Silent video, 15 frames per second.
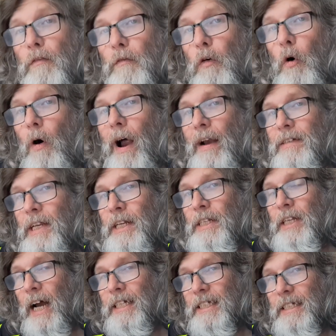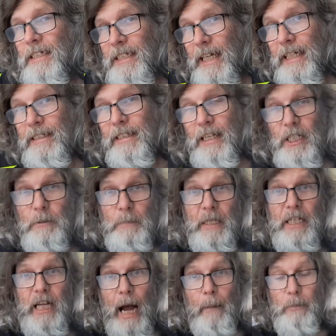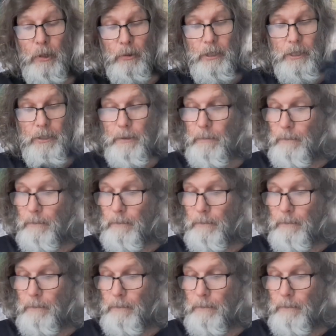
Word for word: 496 that is being uploaded.